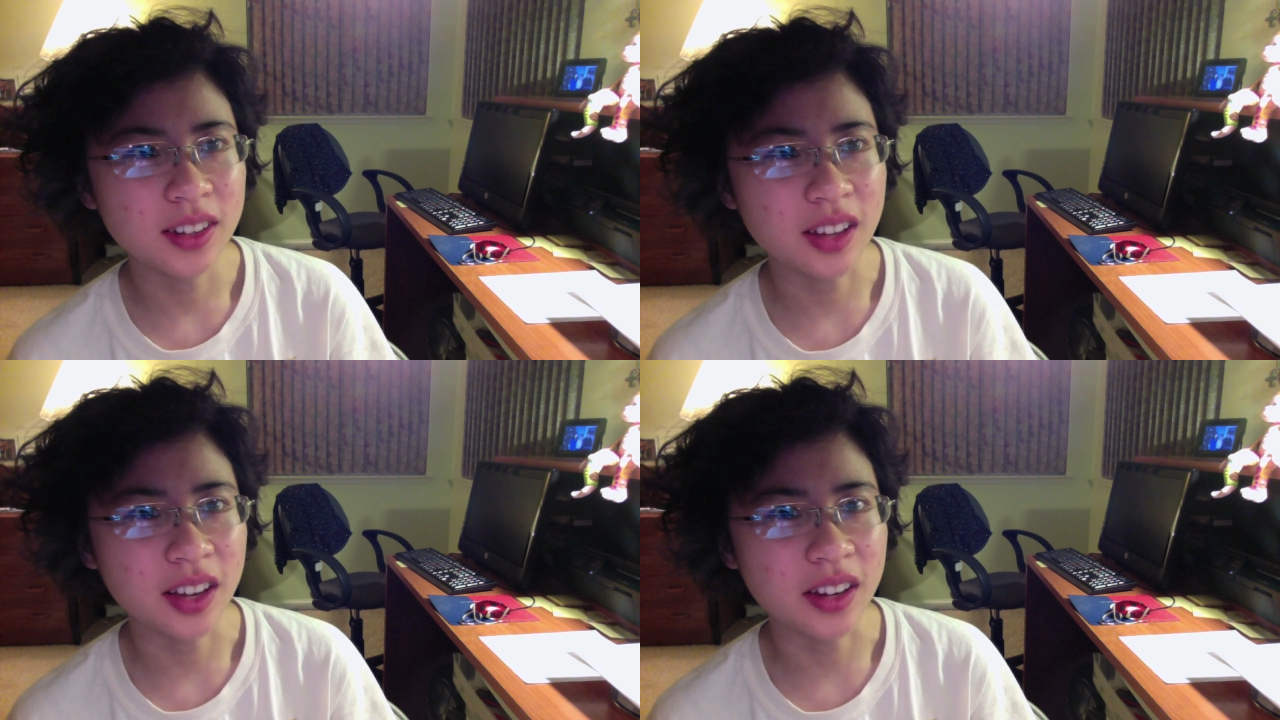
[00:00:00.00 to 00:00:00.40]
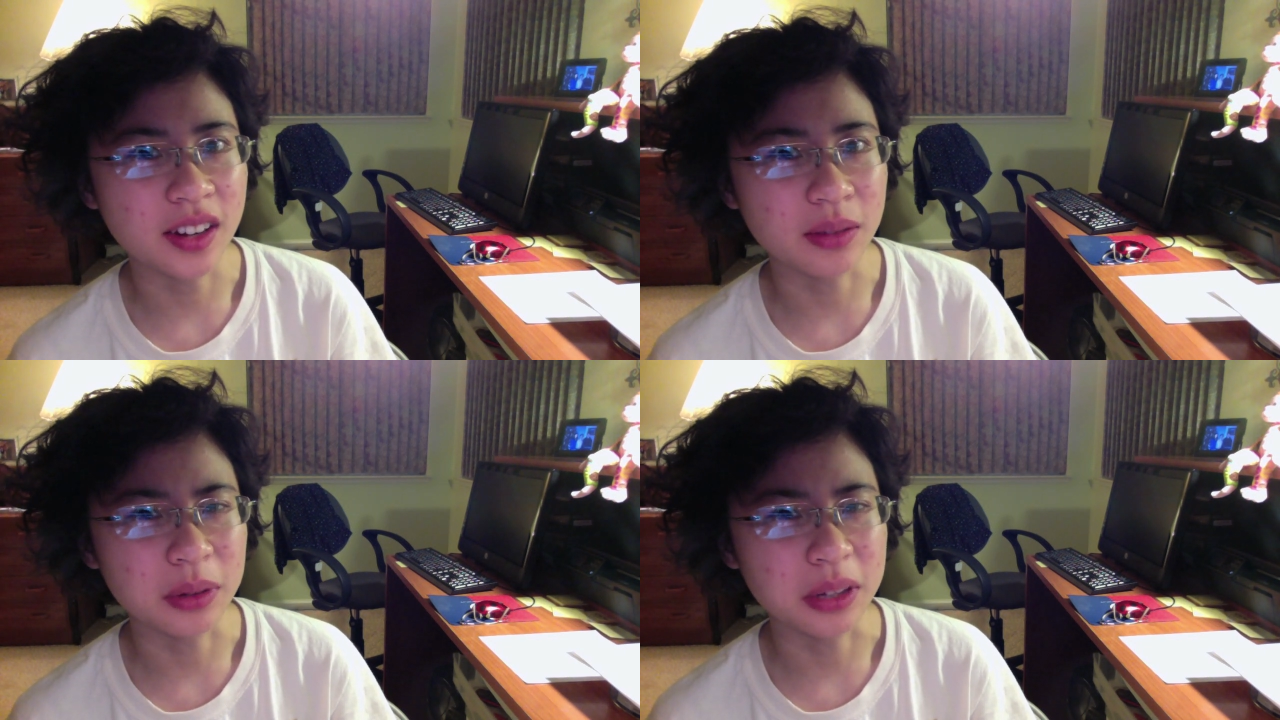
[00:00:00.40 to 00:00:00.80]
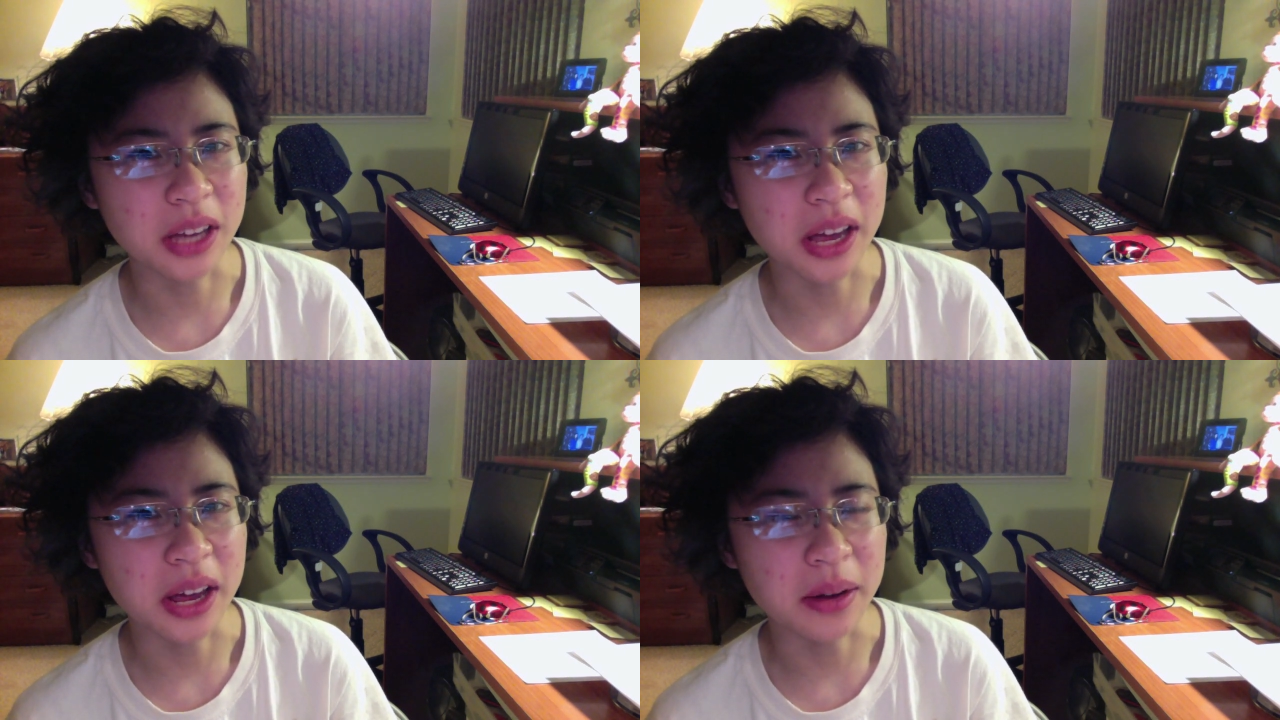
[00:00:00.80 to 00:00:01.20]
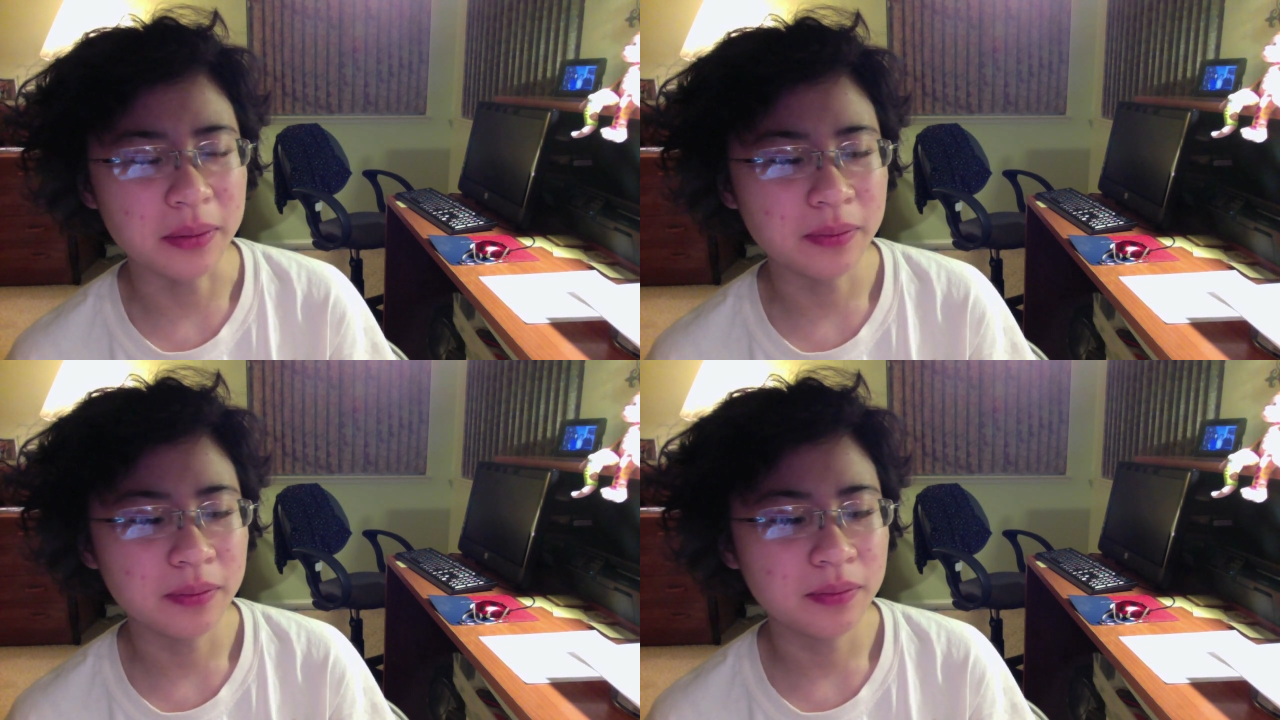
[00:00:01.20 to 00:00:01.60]
than I really
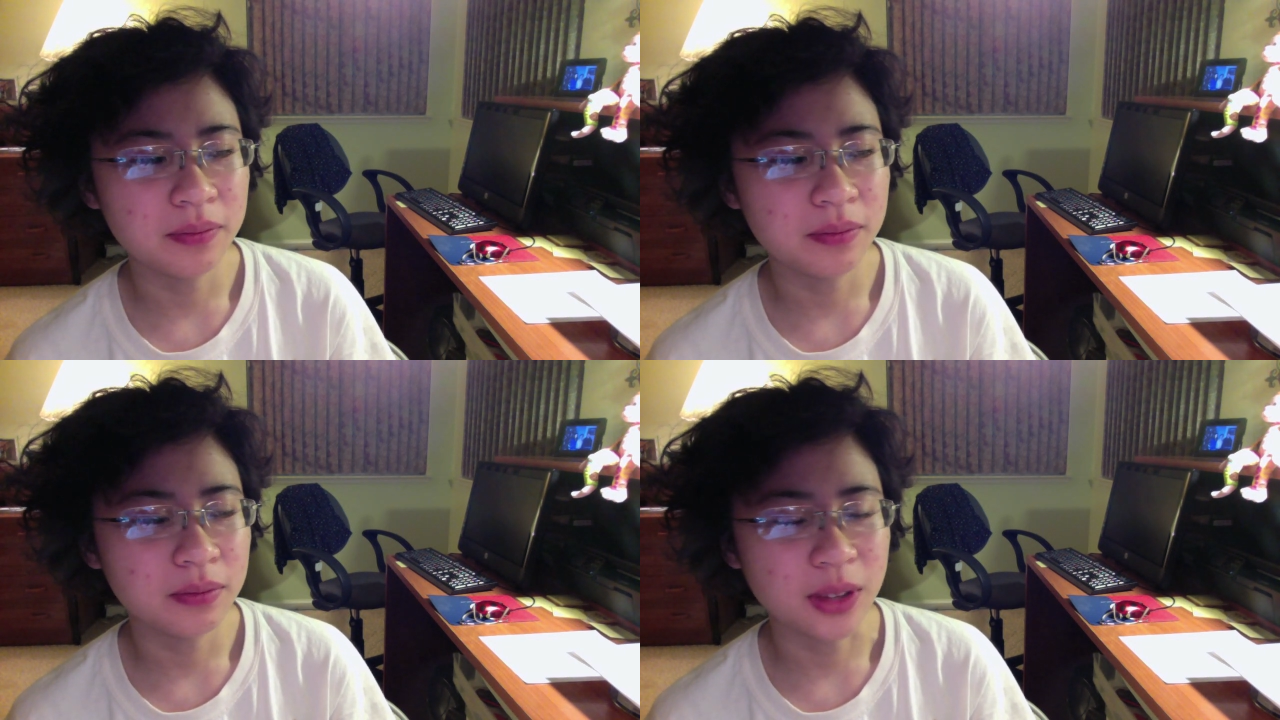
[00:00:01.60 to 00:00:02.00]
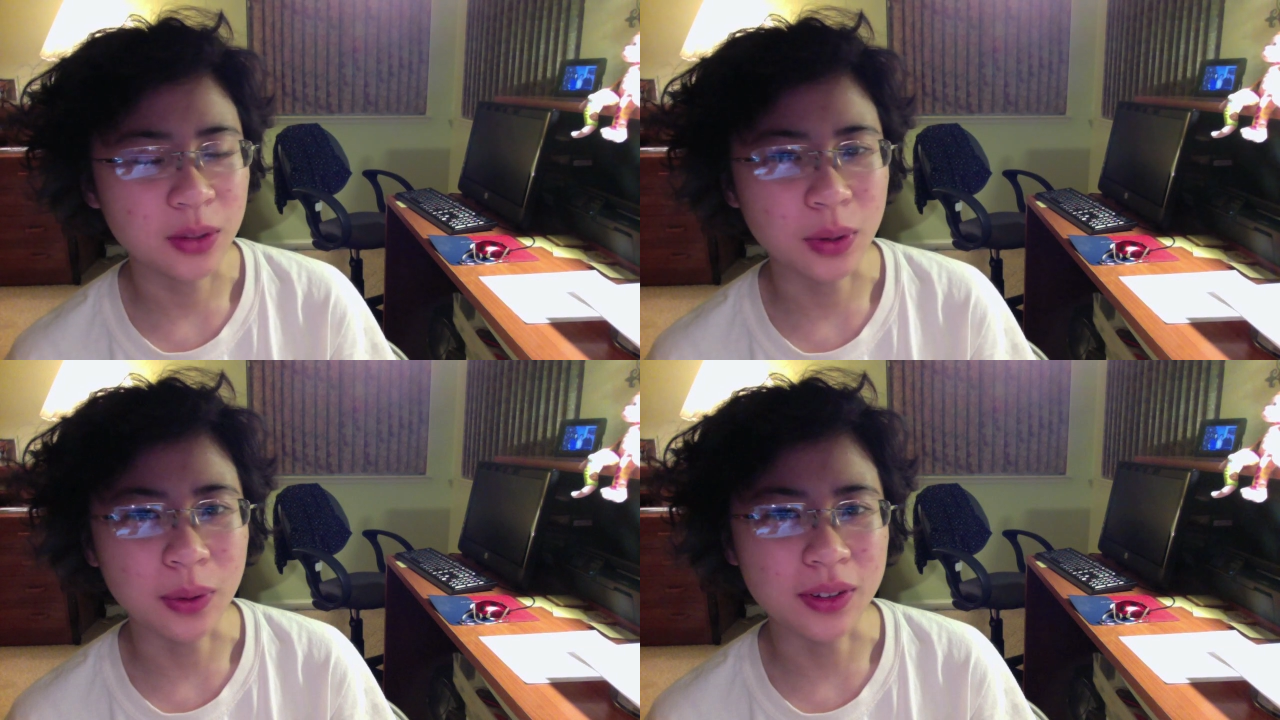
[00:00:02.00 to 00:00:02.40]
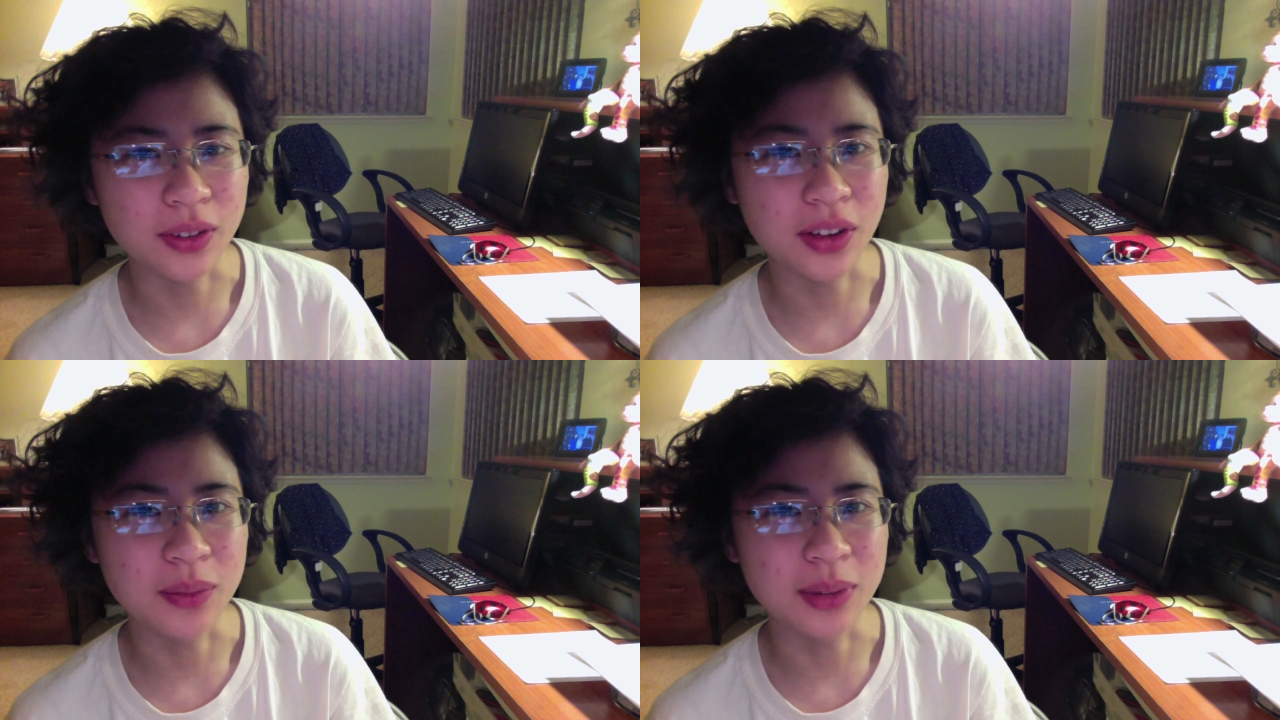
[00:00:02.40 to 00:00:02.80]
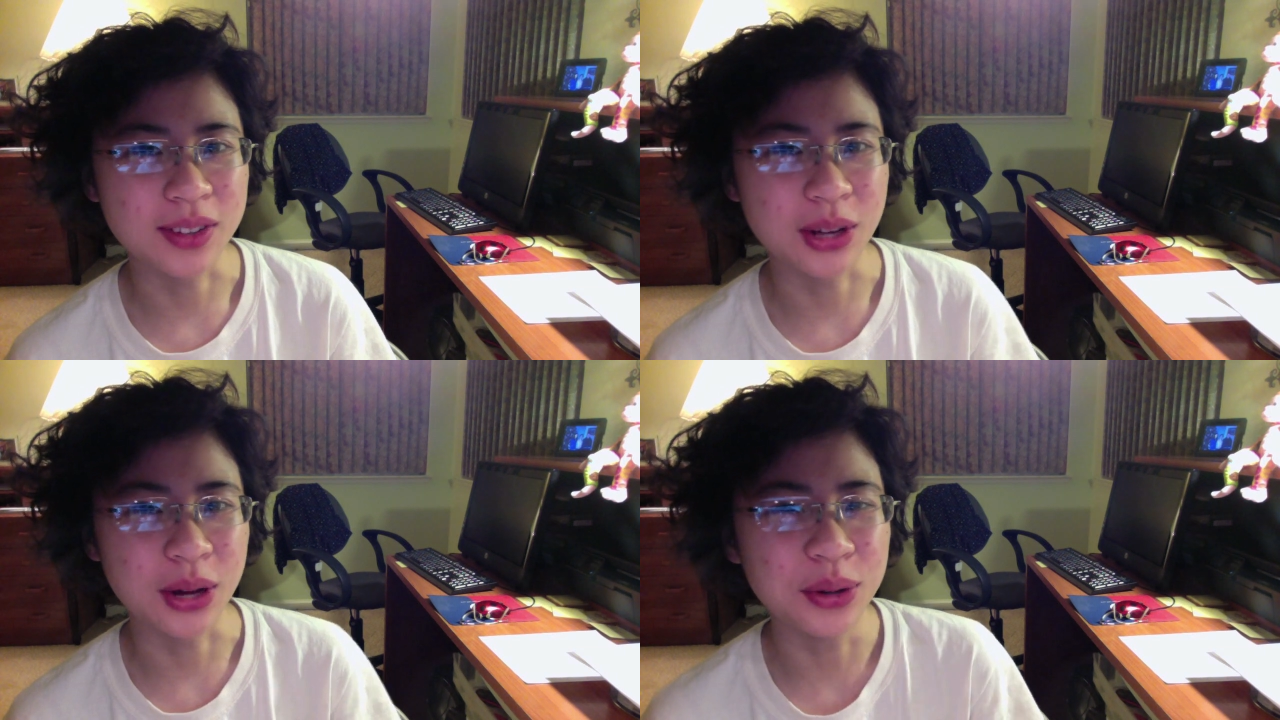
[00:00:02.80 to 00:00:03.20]
am. That's what I want to tell
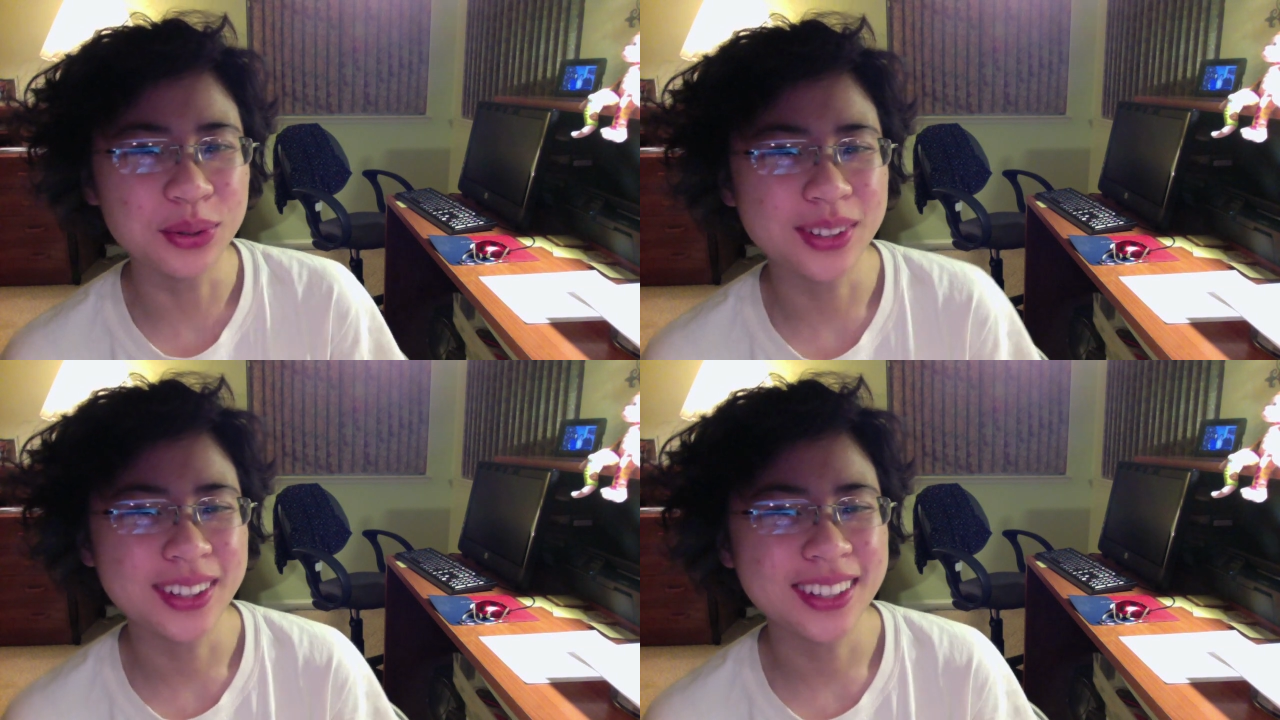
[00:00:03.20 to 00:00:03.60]
myself.